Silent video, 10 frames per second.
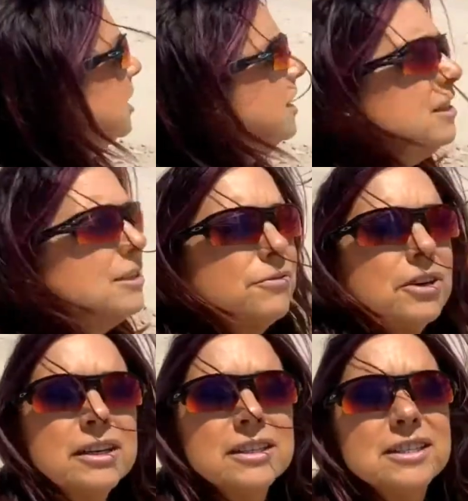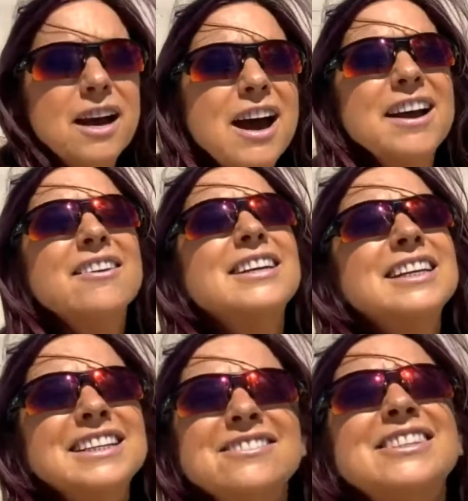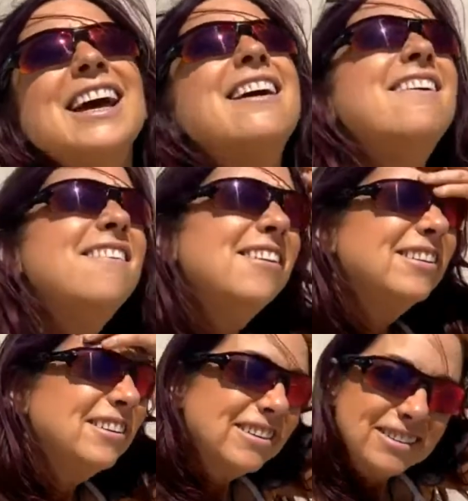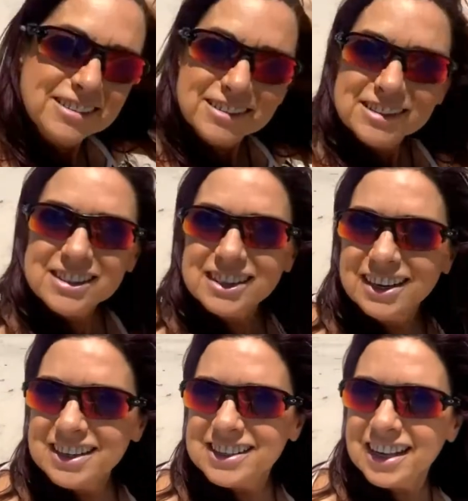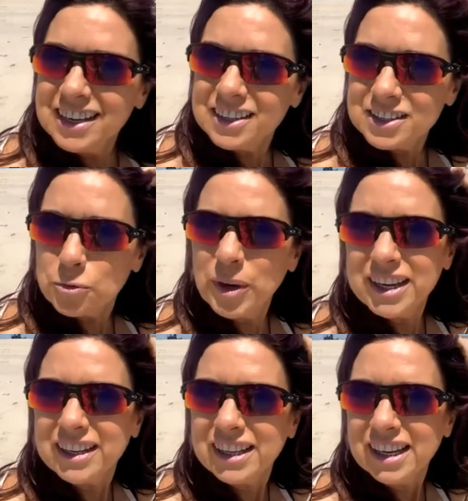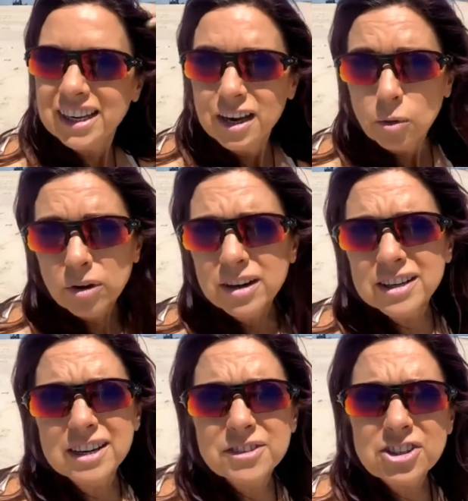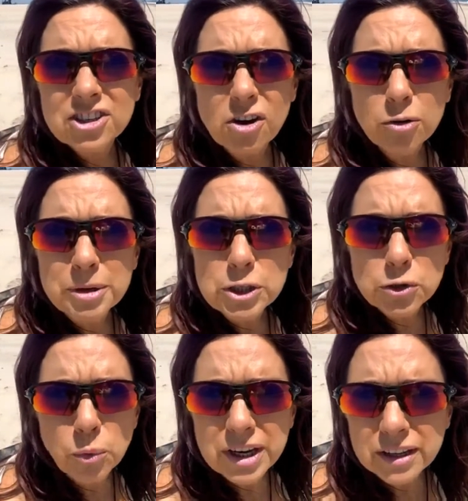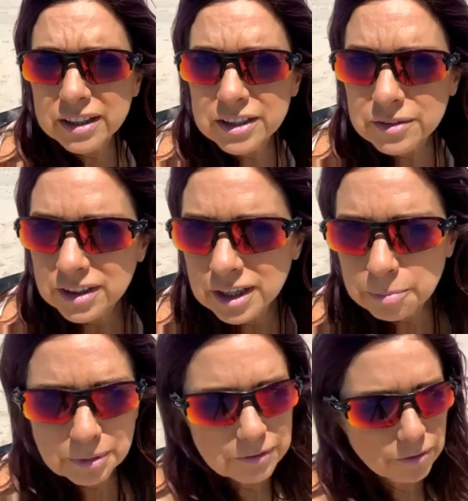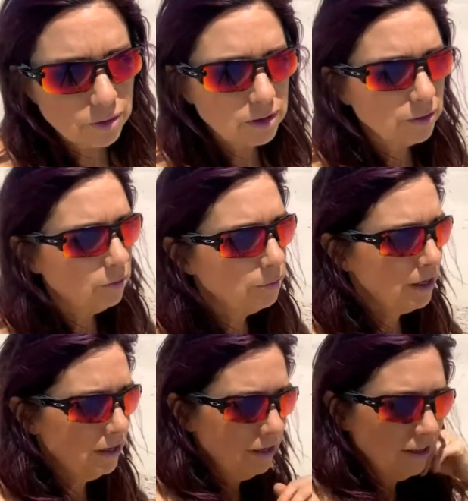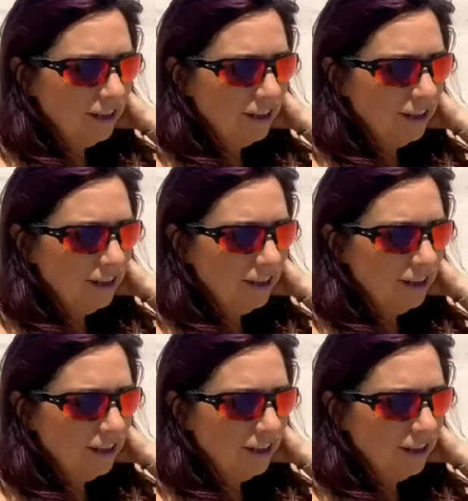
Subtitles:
Shiny's fucking tired. Can you tell? Shiny's like Twinkly. We're gonna have to call me Twinkly Hippie for a little bit.